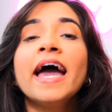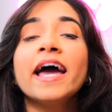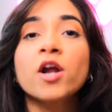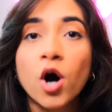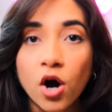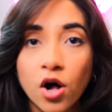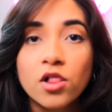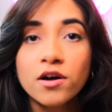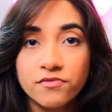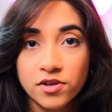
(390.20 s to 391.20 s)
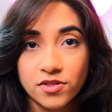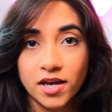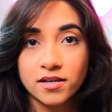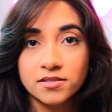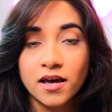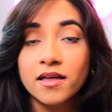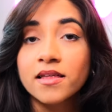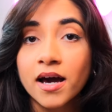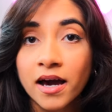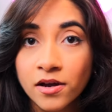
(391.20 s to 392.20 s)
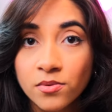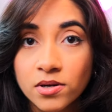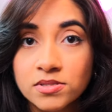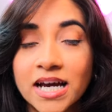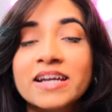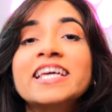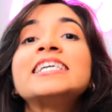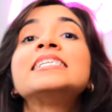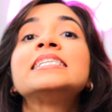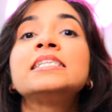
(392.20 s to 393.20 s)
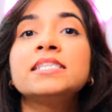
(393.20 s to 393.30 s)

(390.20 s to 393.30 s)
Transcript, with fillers: And all of the things that I wrote down in